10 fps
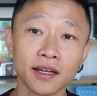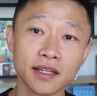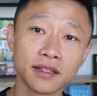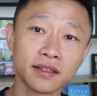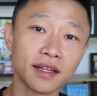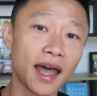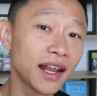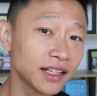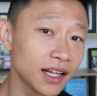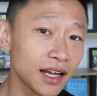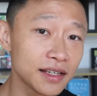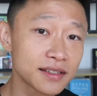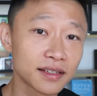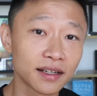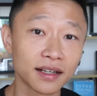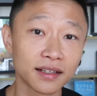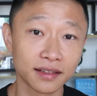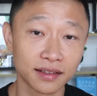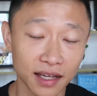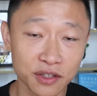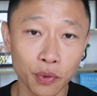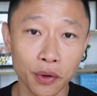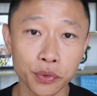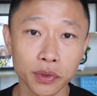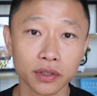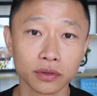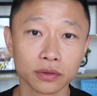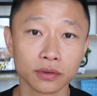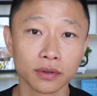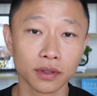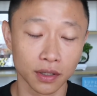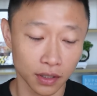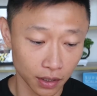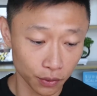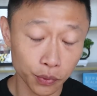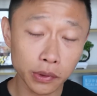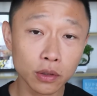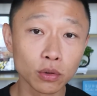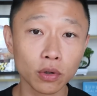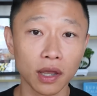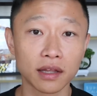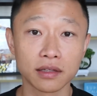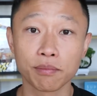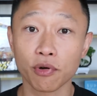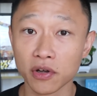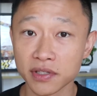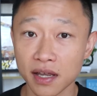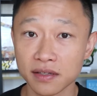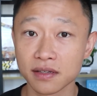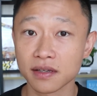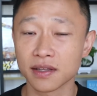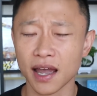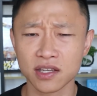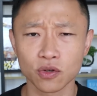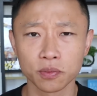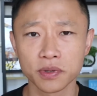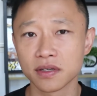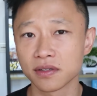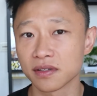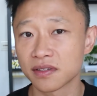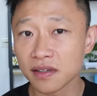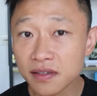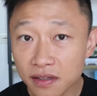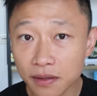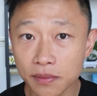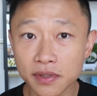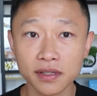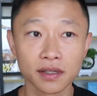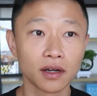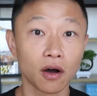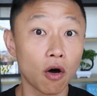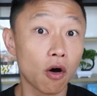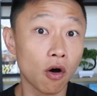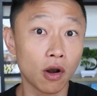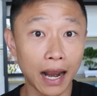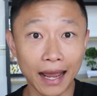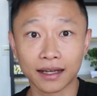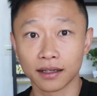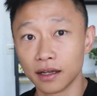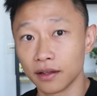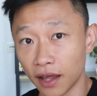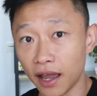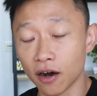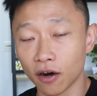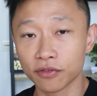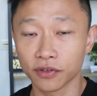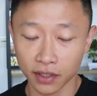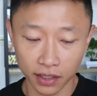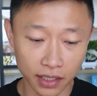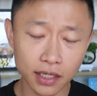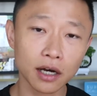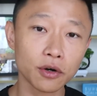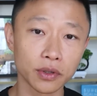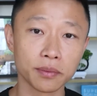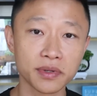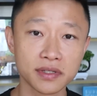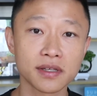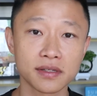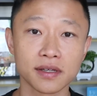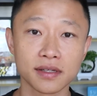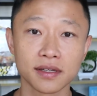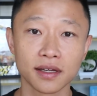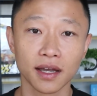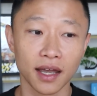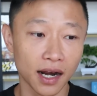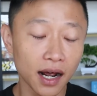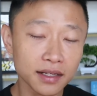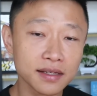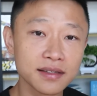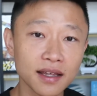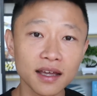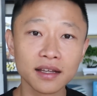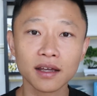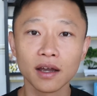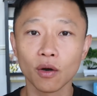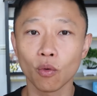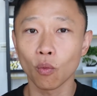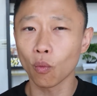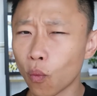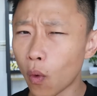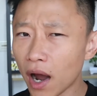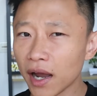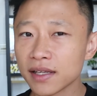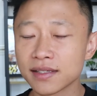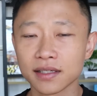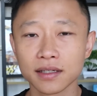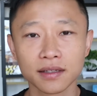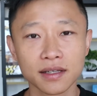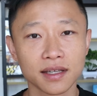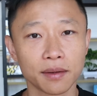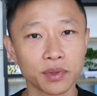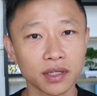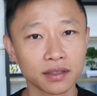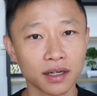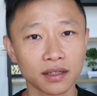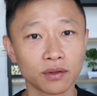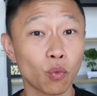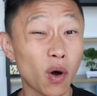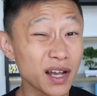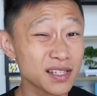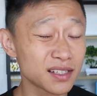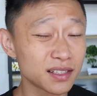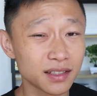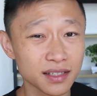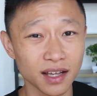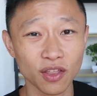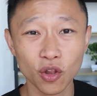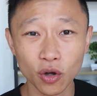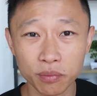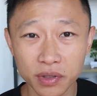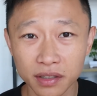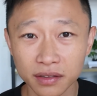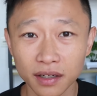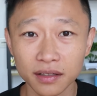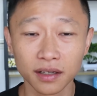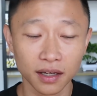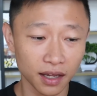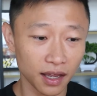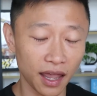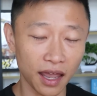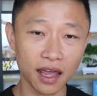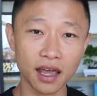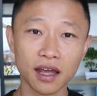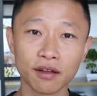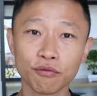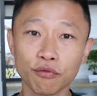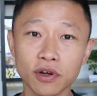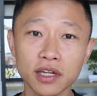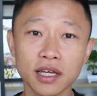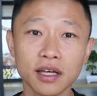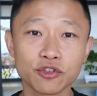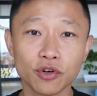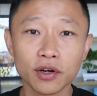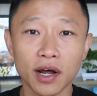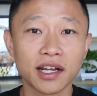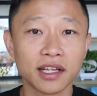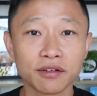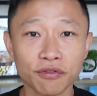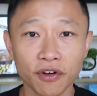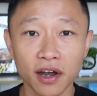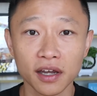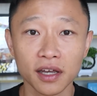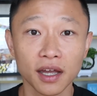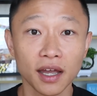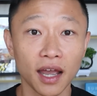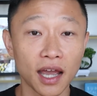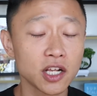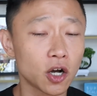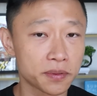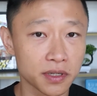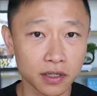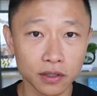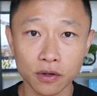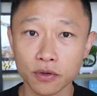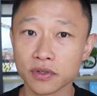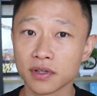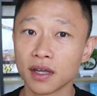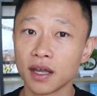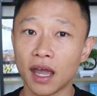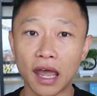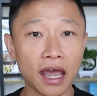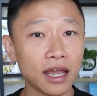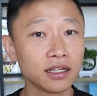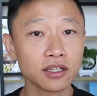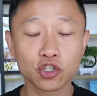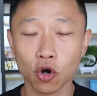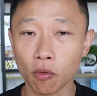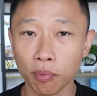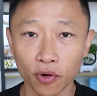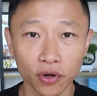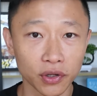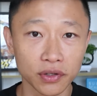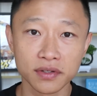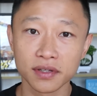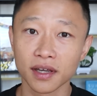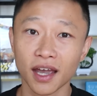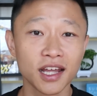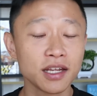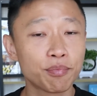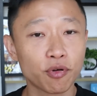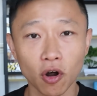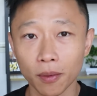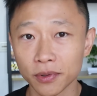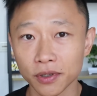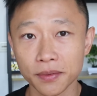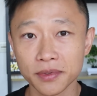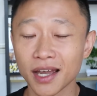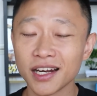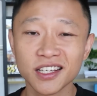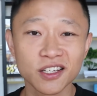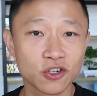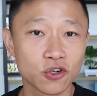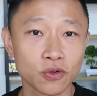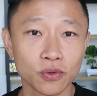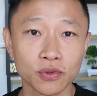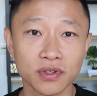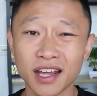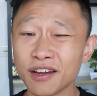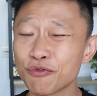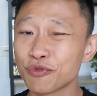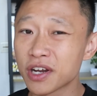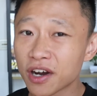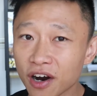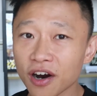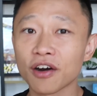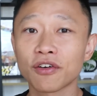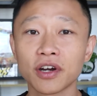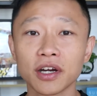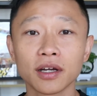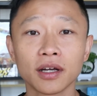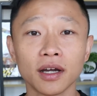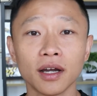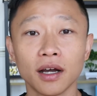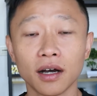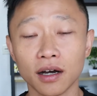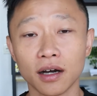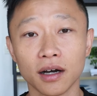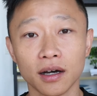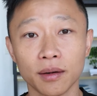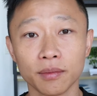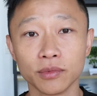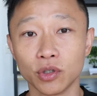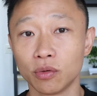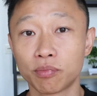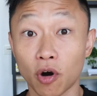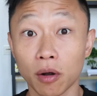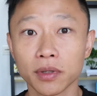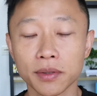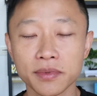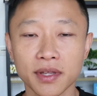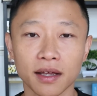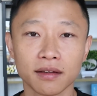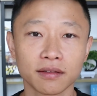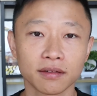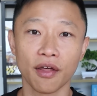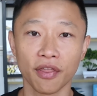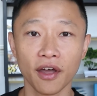In analyze, that's what we want to do. We want to look at the processes, the SOPs, the systems or lack thereof in our businesses and understand why certain things are being done, why certain things are not being done, and really try to identify any obstacles, any choke points, any problems, any issues, any recurring problems that are